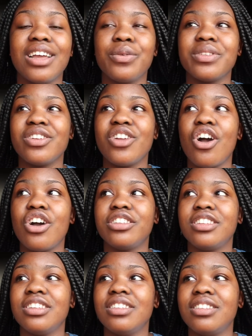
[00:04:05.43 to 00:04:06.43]
He was an
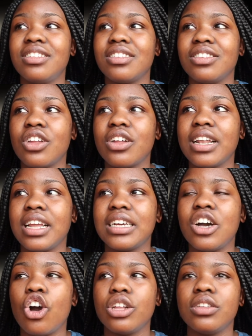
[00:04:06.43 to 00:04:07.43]
artist, not
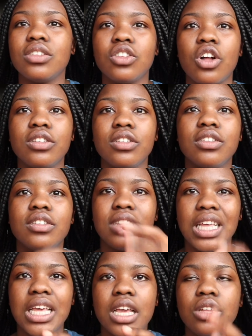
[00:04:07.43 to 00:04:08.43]
like artist
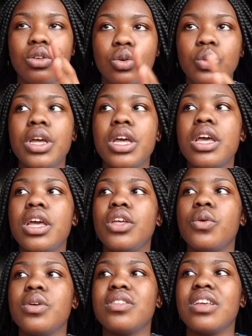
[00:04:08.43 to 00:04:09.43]
singing, no,
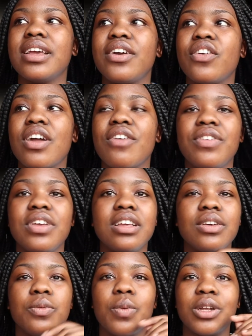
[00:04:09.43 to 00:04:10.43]
he was a graphic
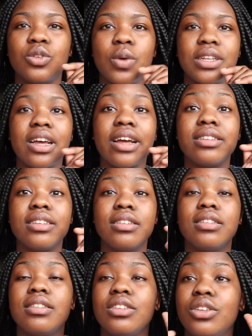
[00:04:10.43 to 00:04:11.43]
what
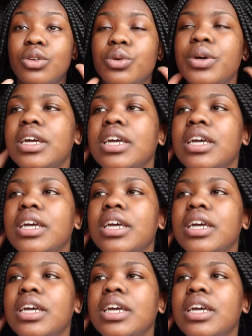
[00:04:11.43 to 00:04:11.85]
artist, you know.